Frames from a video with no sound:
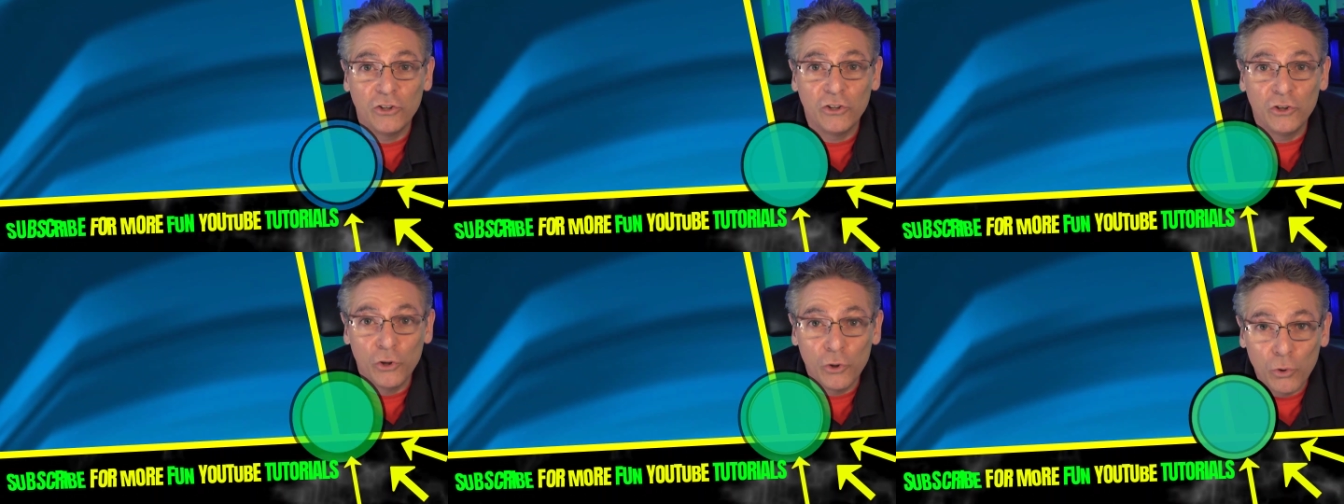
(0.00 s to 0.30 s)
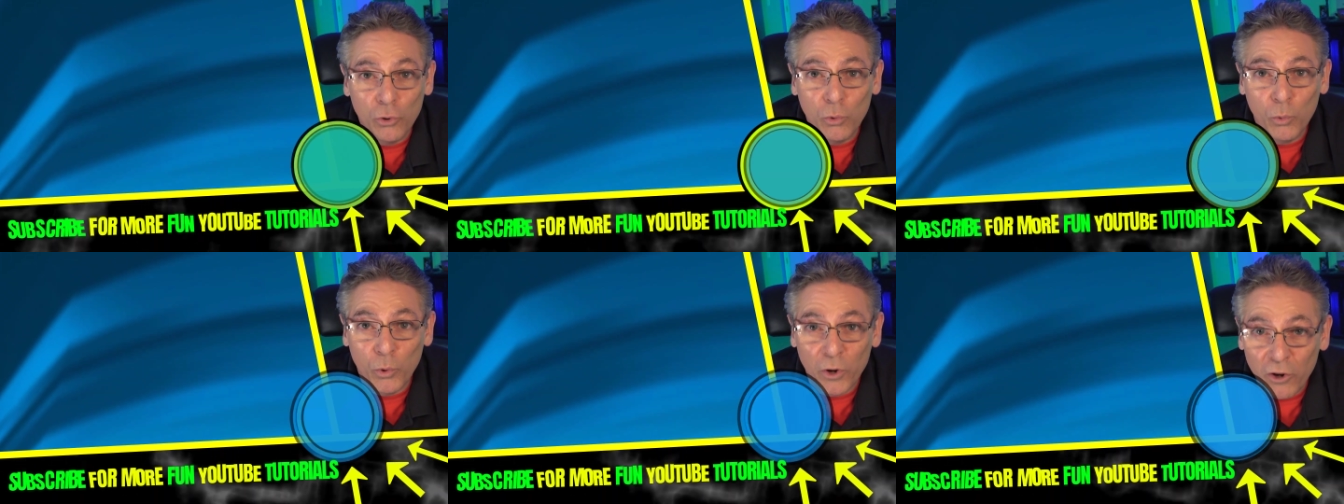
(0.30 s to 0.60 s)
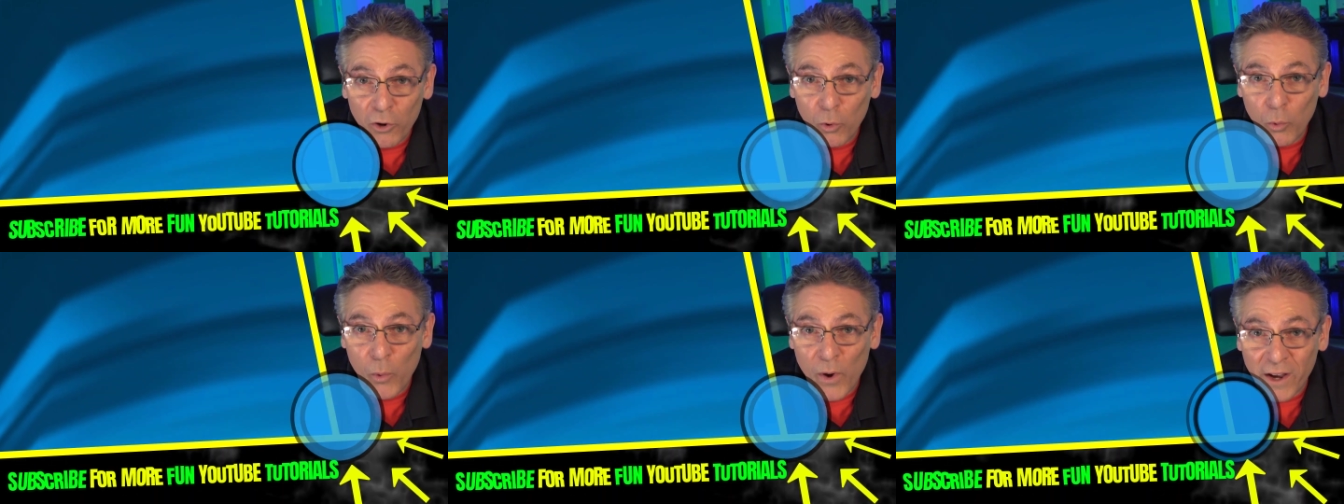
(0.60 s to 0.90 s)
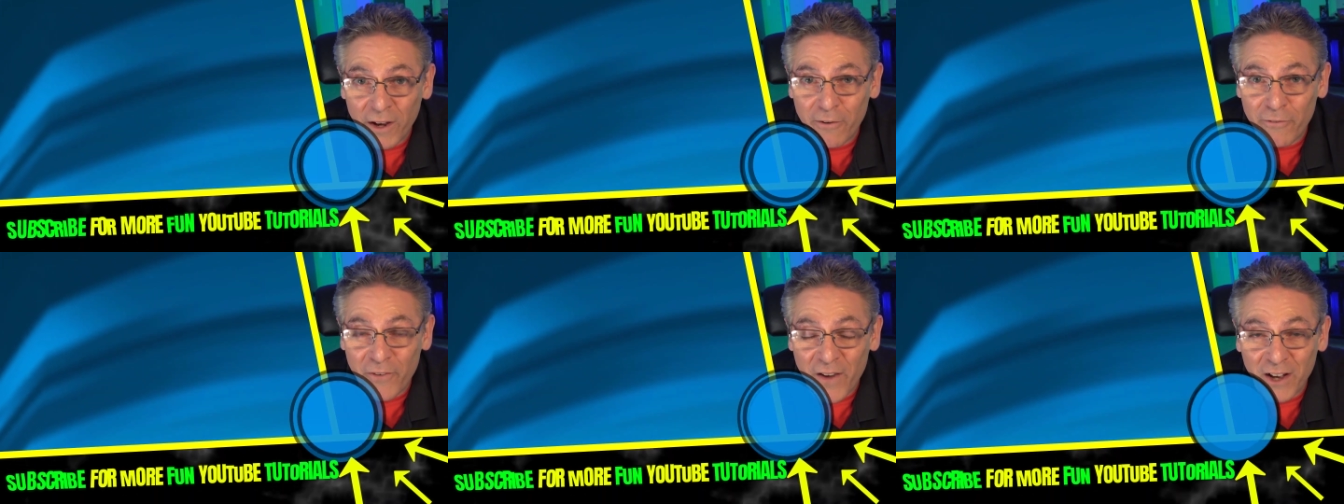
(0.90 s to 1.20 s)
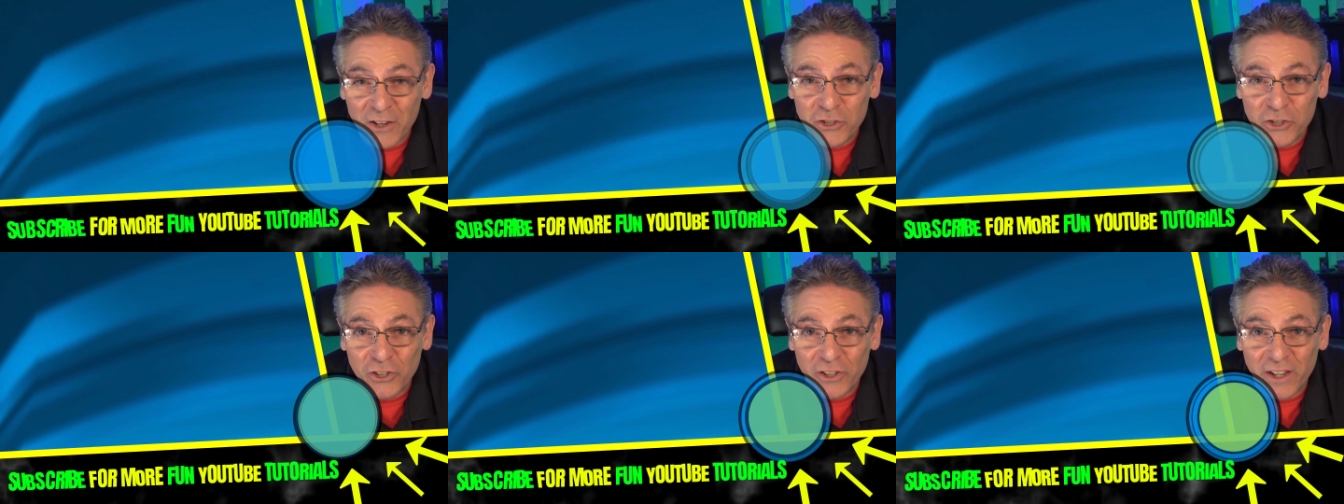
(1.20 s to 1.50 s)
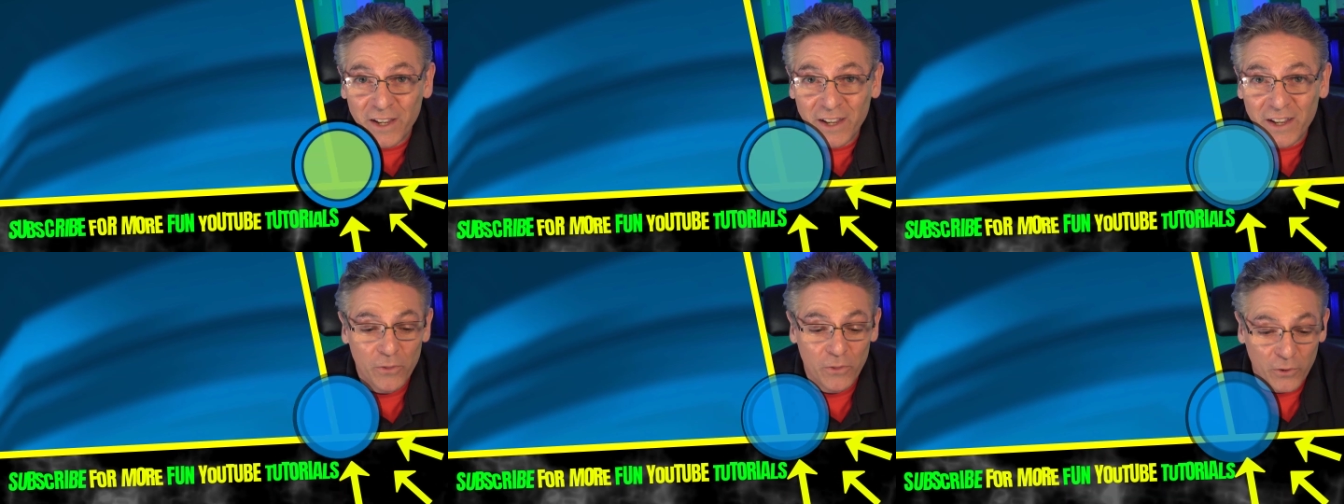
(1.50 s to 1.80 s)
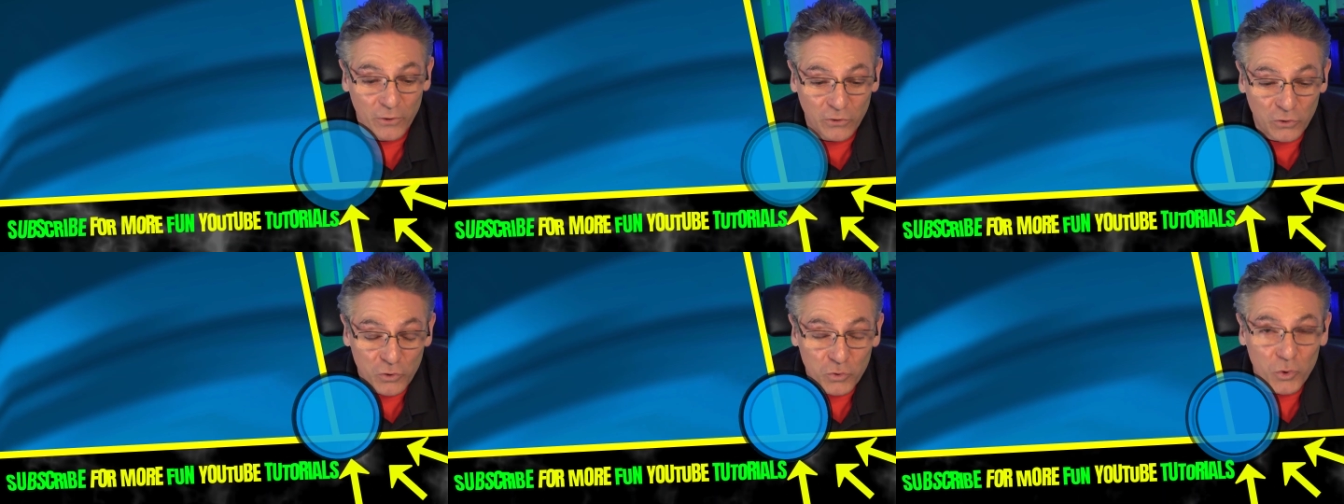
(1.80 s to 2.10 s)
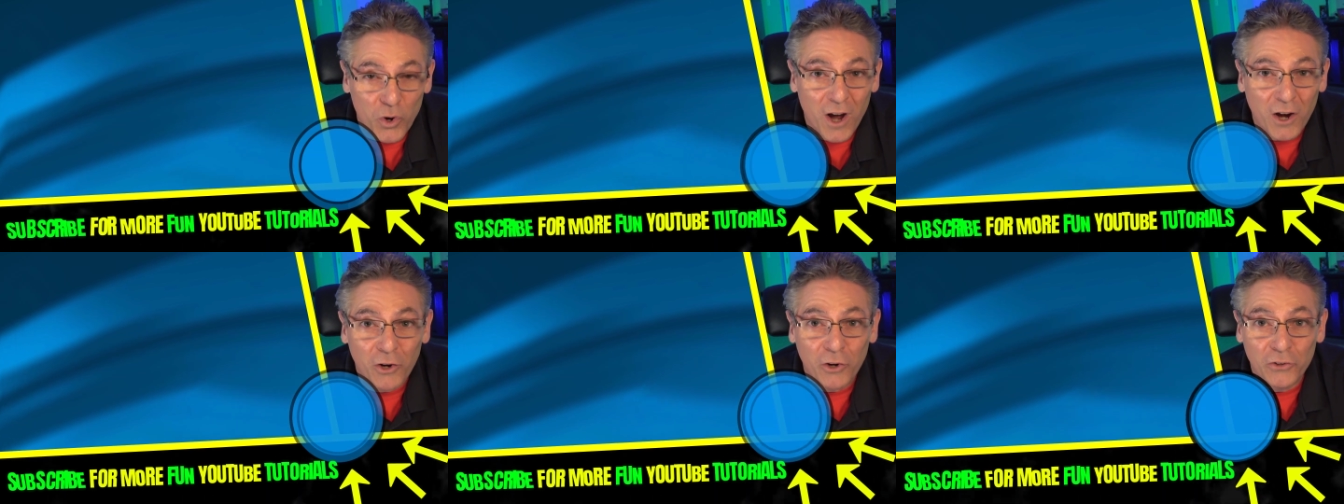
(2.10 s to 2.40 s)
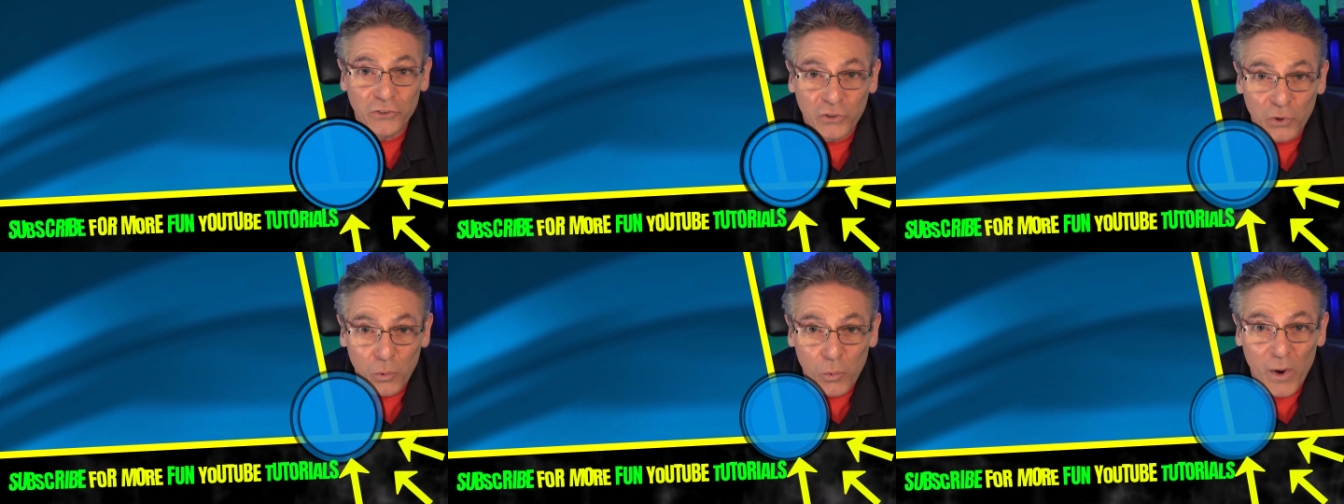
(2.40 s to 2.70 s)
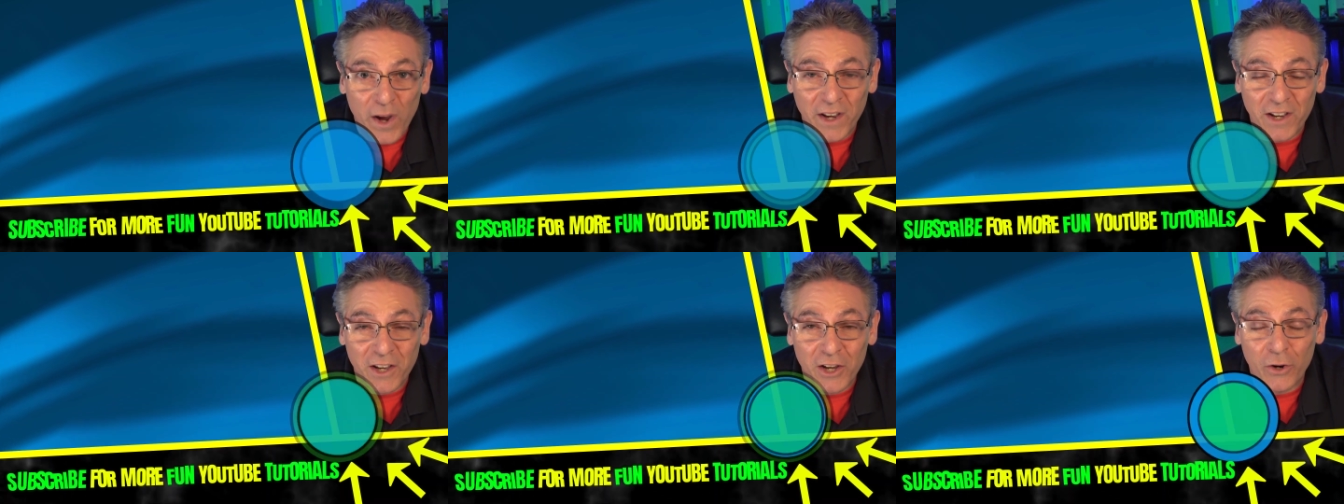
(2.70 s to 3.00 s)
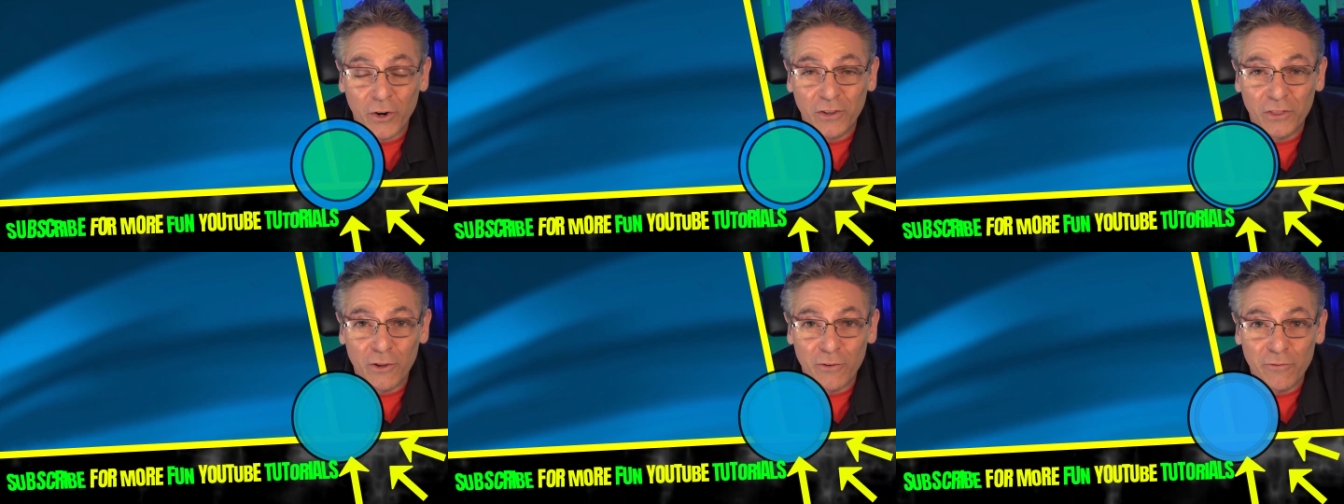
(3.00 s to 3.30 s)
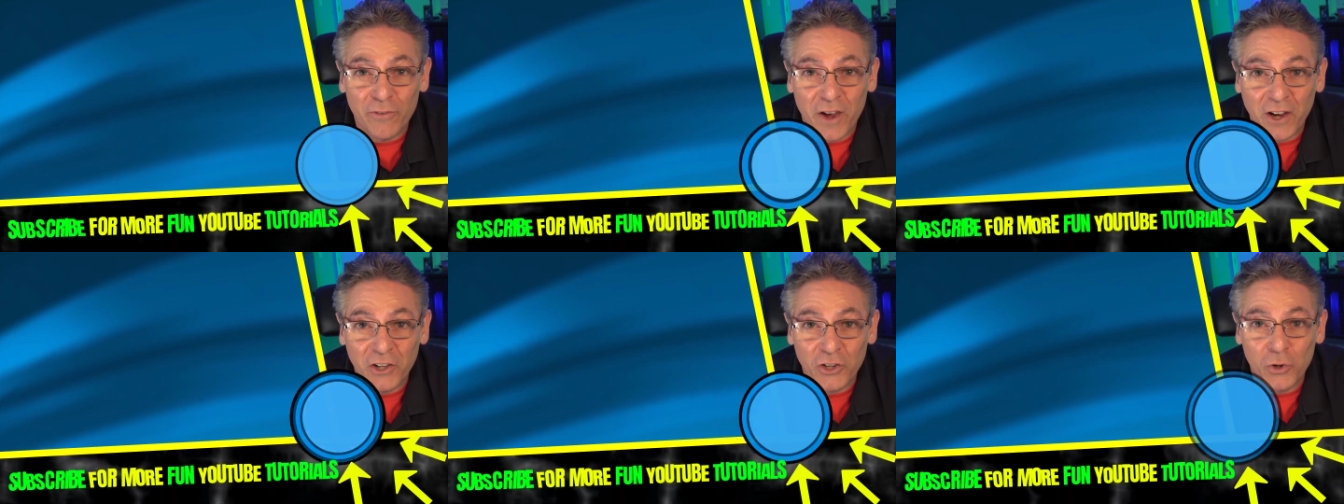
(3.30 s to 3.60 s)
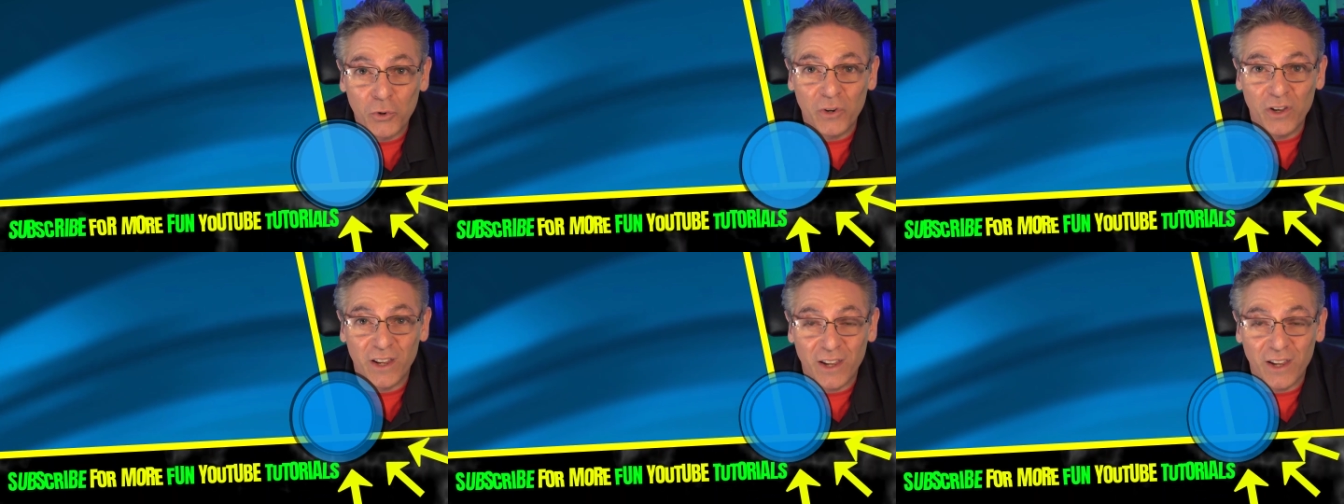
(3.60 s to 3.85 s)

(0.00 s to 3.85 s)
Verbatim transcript: You will win eventually. The struggle to win here at the venue